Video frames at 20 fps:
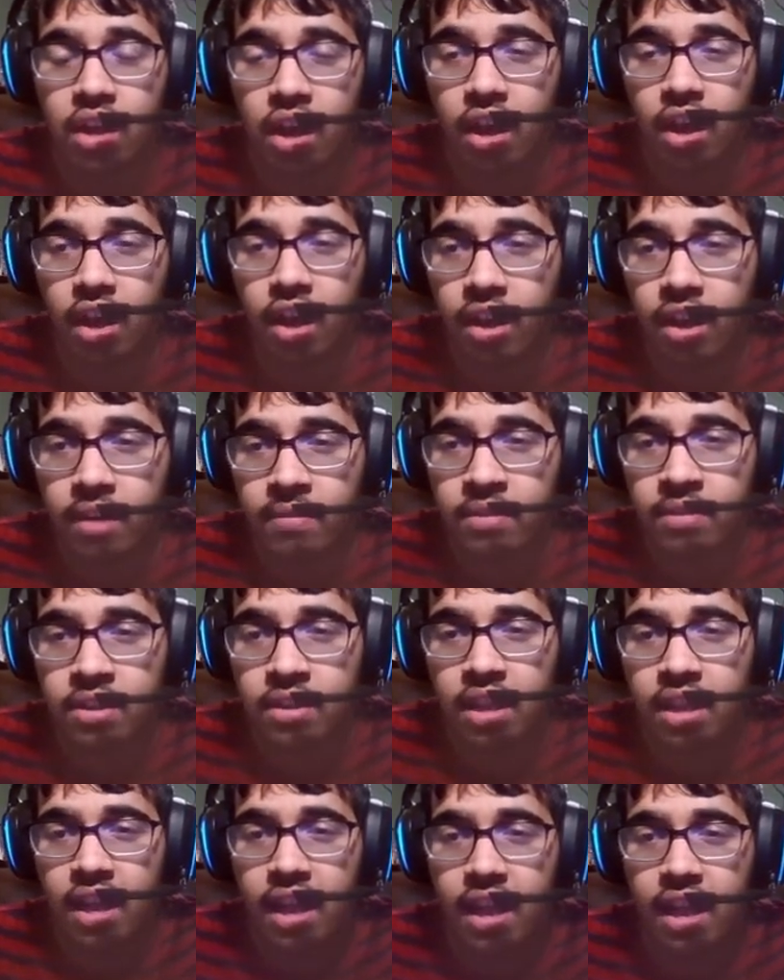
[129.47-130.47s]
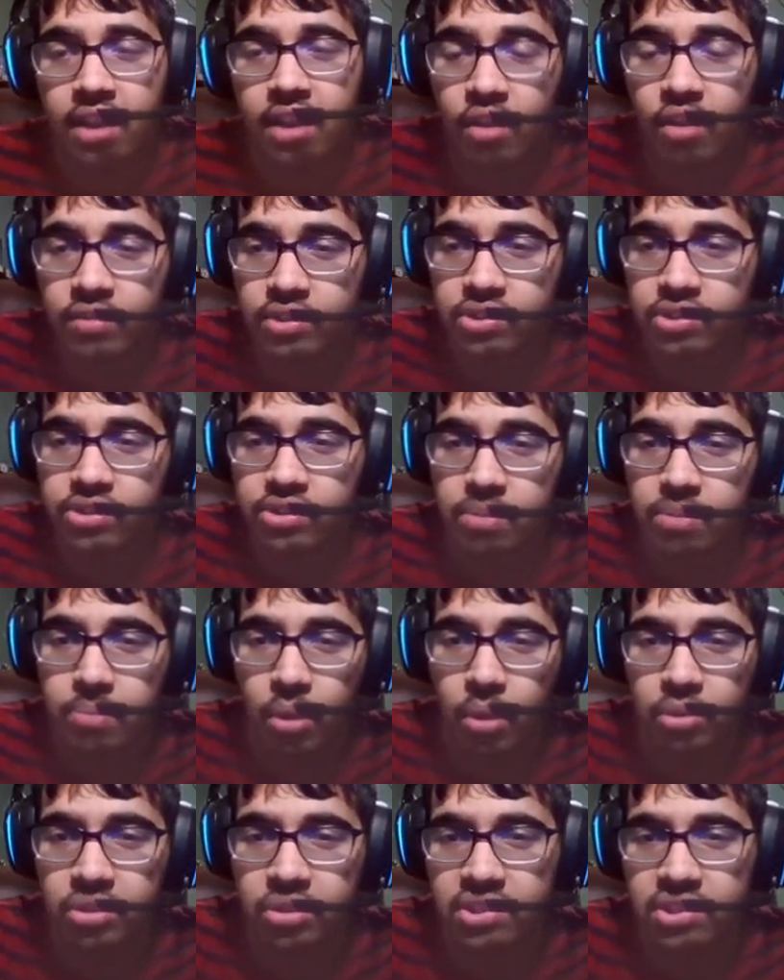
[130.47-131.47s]
And obviously
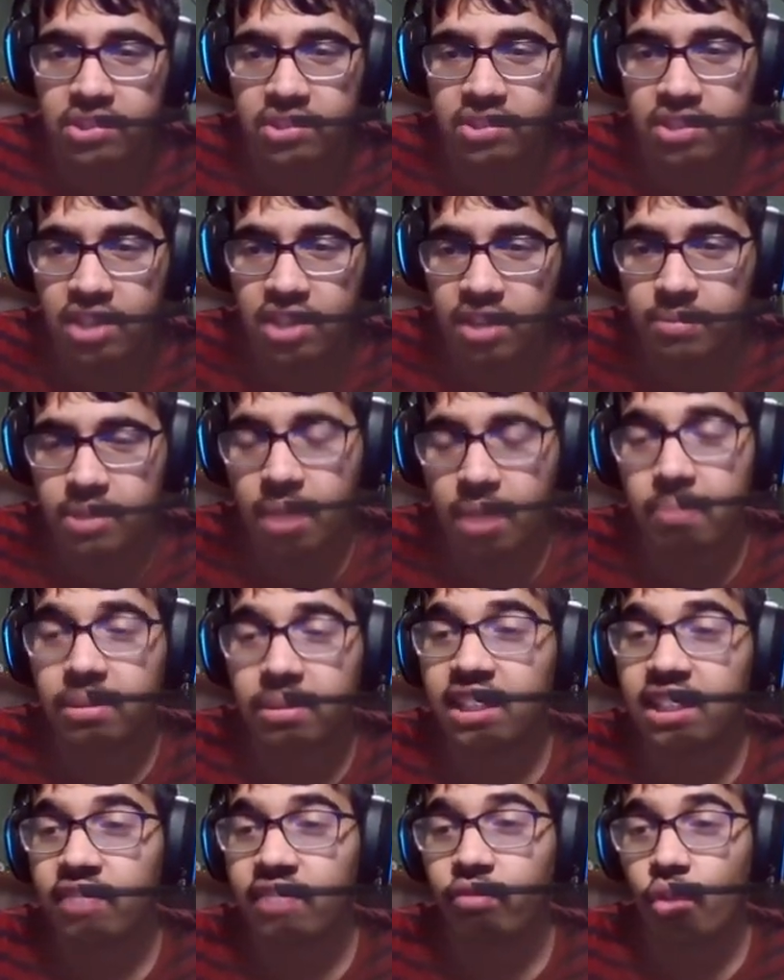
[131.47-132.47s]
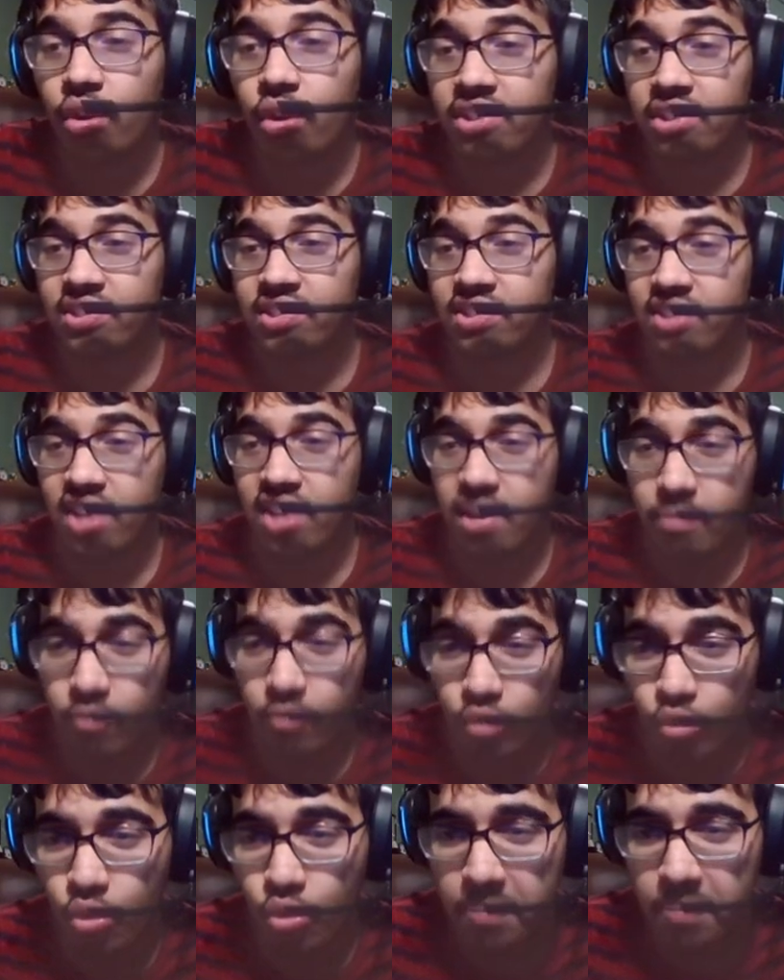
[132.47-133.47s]
both these teams, I believe, were in the same
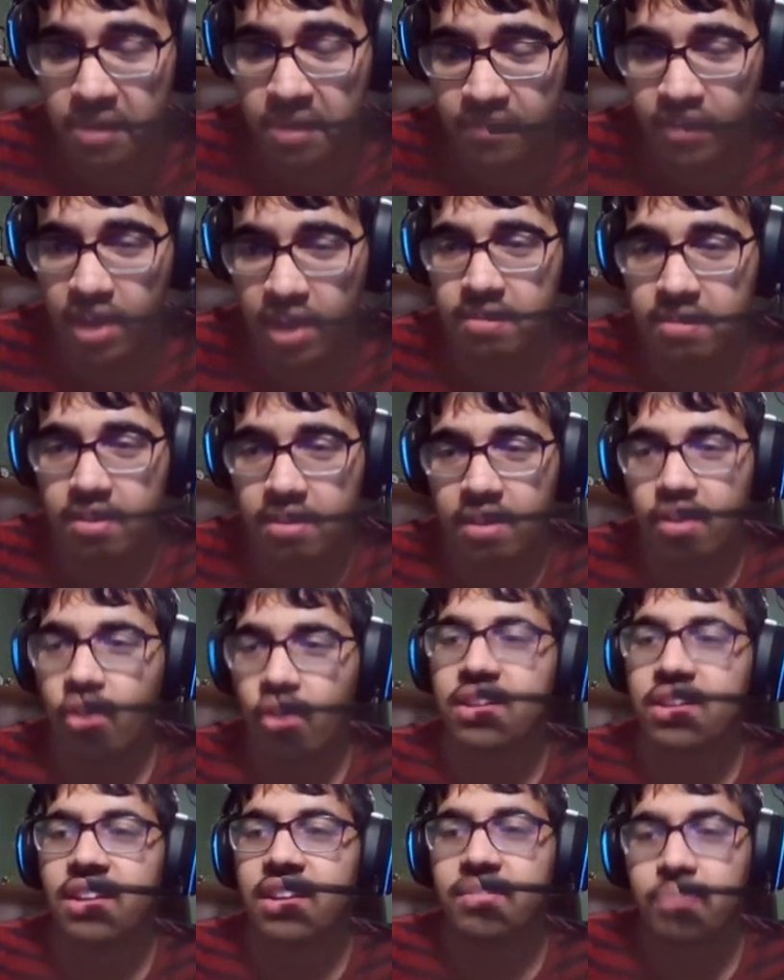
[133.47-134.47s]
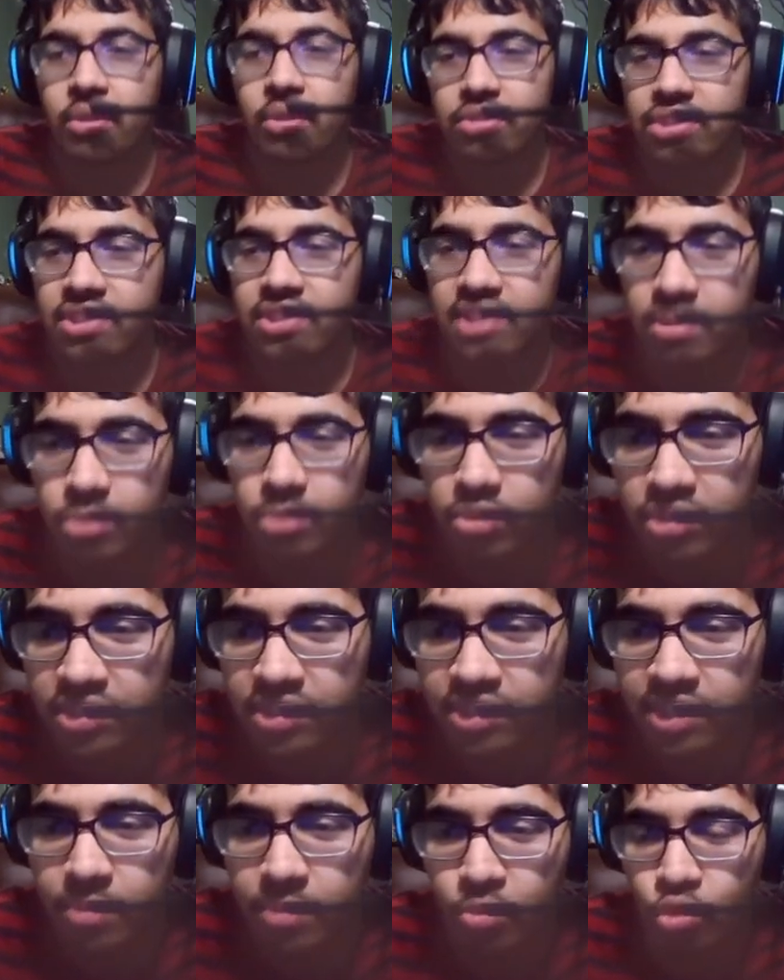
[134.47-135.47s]
group. Both these teams were in the
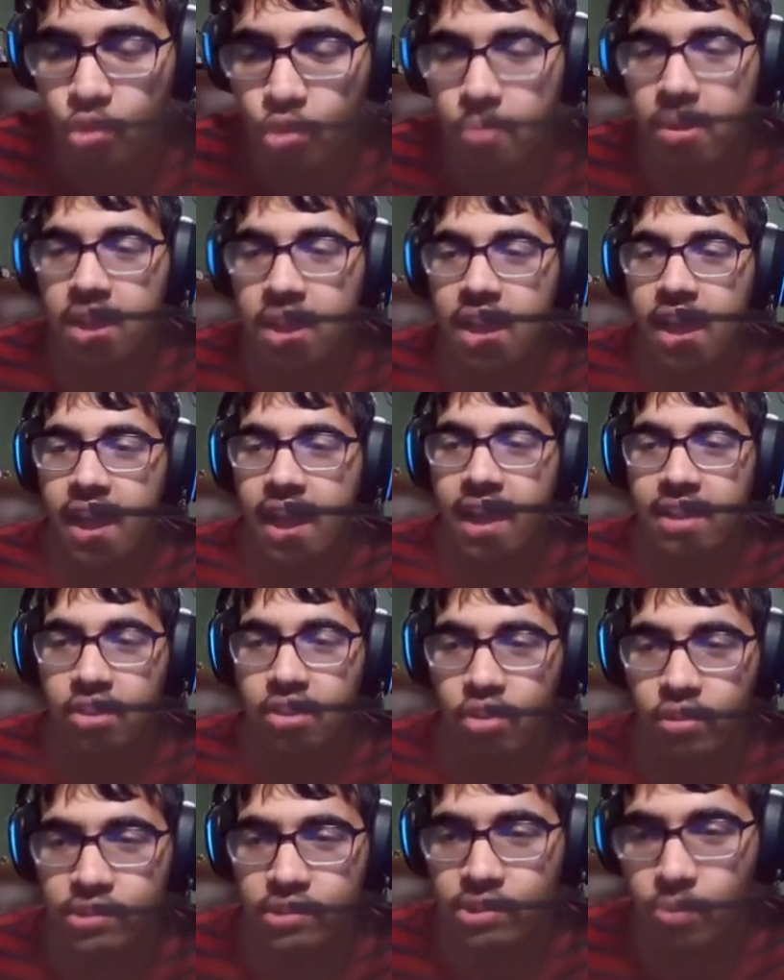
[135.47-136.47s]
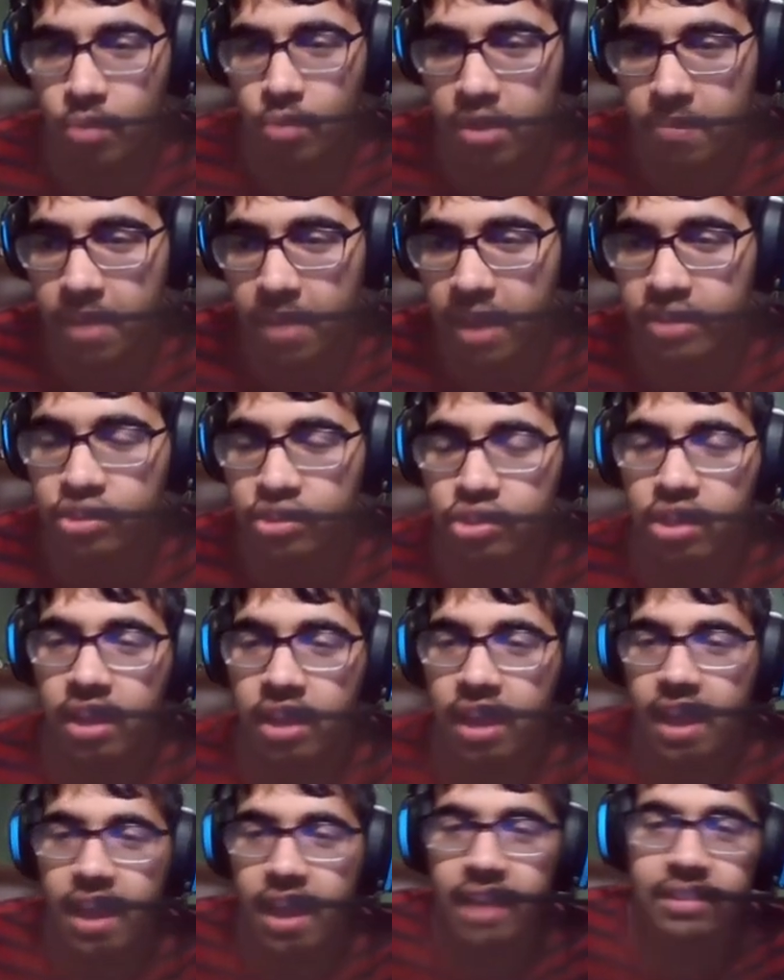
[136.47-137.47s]
same group. And, you know, it's a rematch.
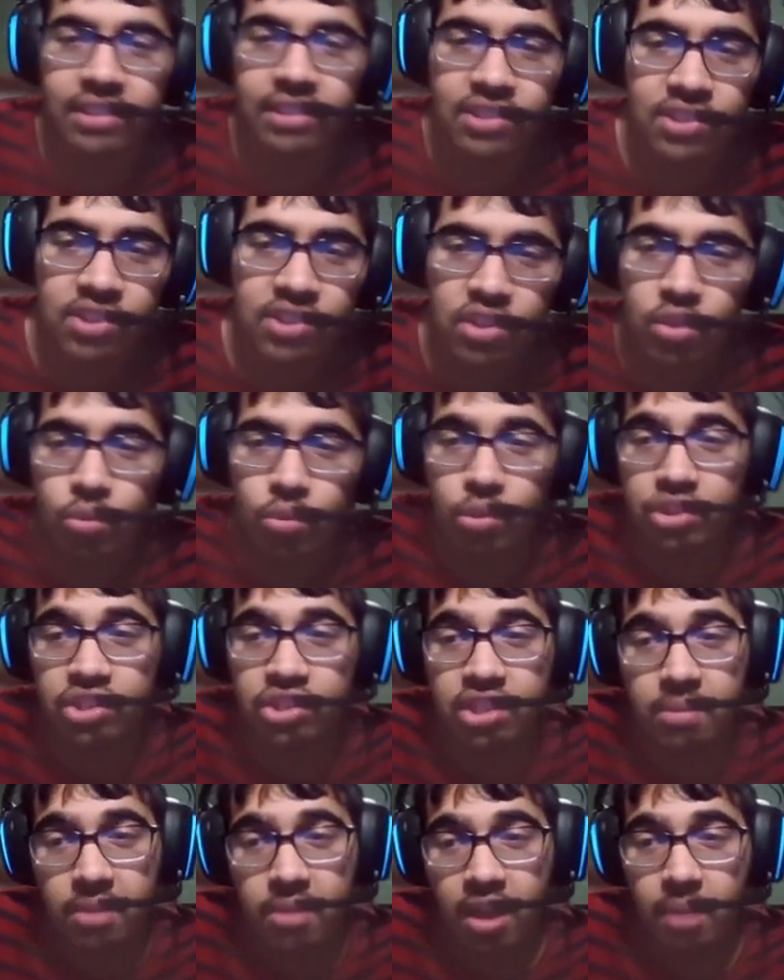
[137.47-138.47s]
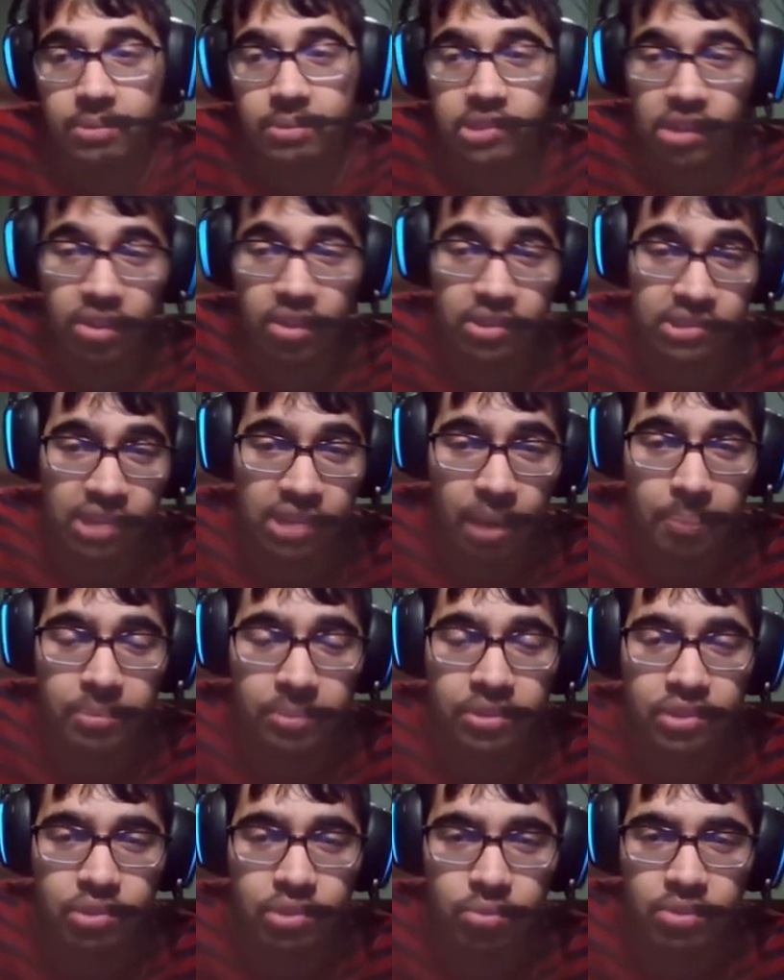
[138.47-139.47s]
And let's see which team comes out on top
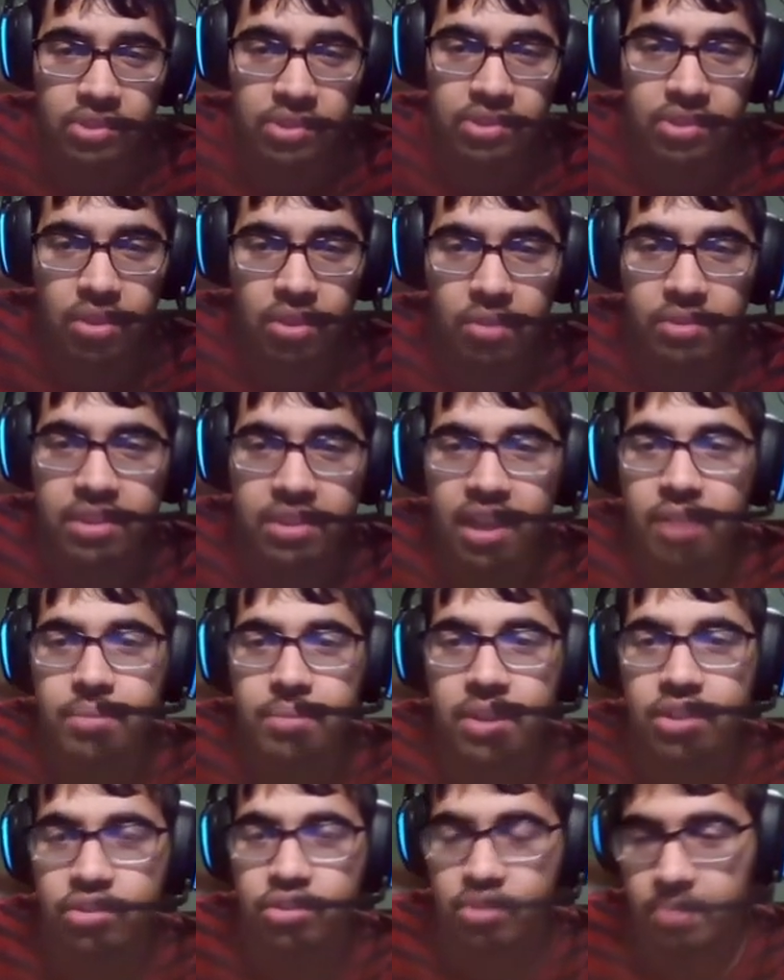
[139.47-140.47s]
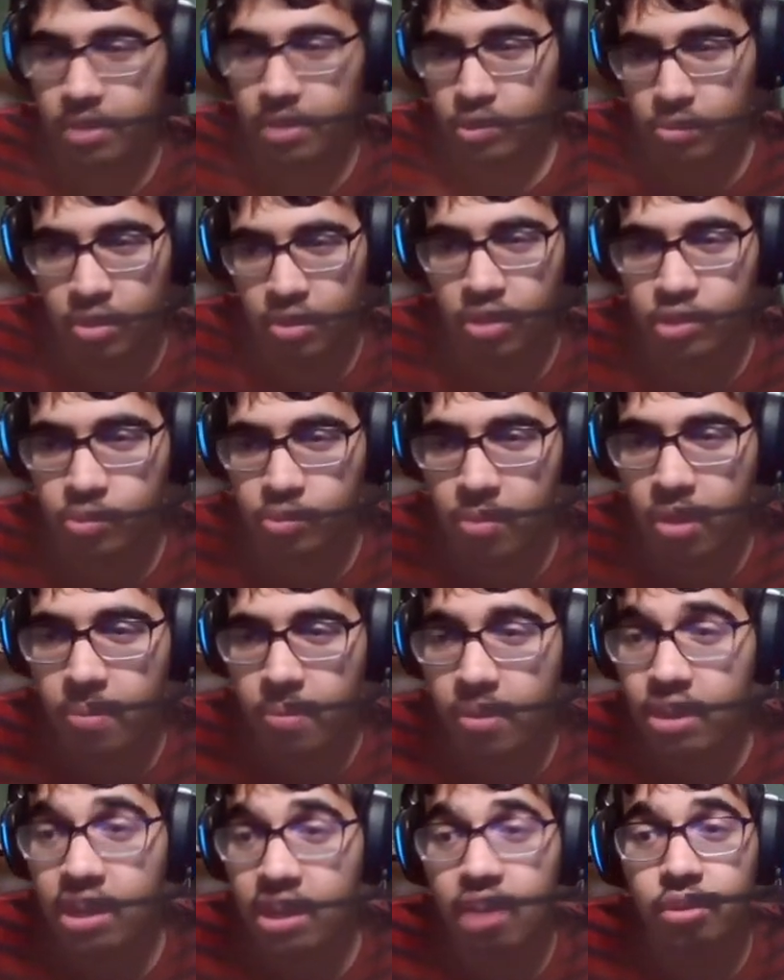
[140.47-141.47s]
in this one. So that'll be interesting because we know Sparta
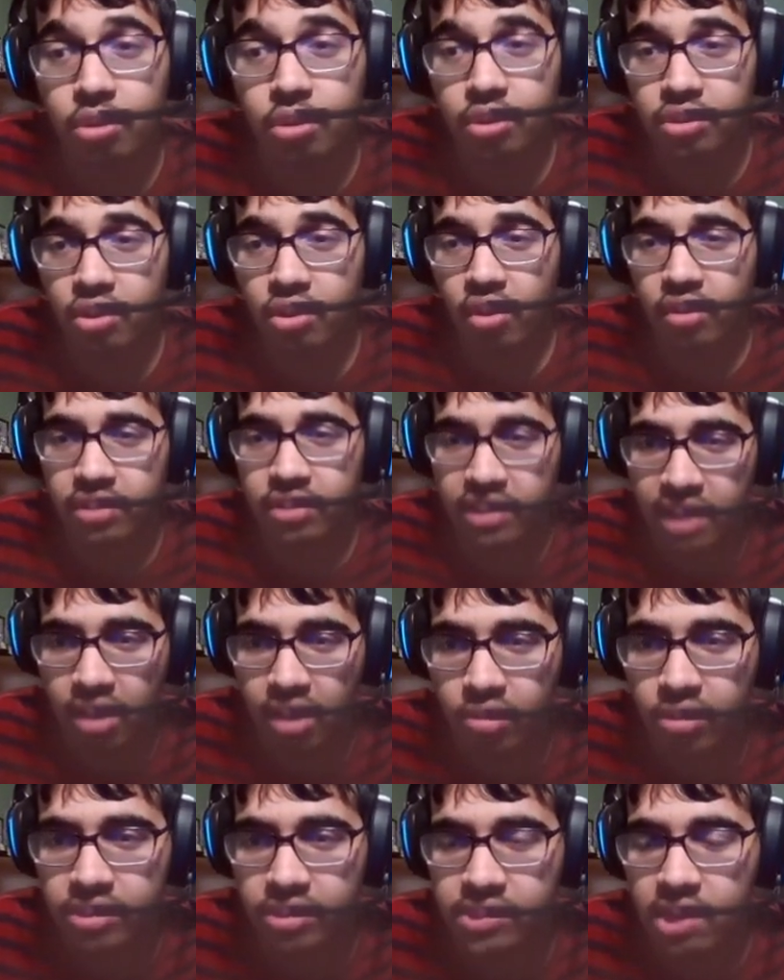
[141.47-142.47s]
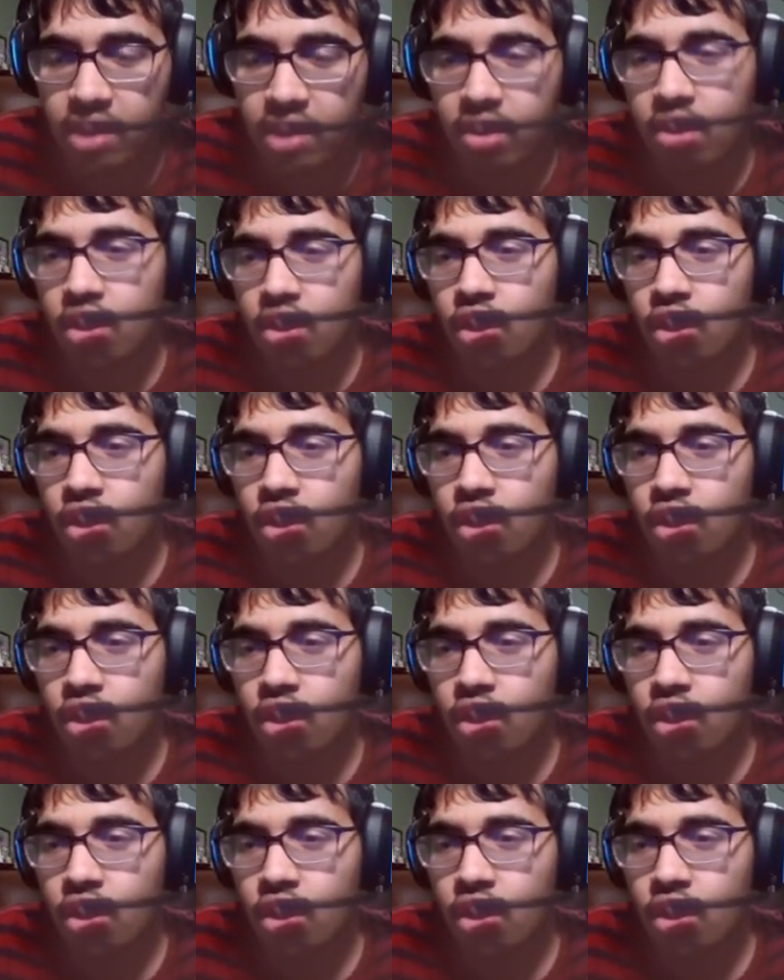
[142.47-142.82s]
Prague, how good they are in the counterattack.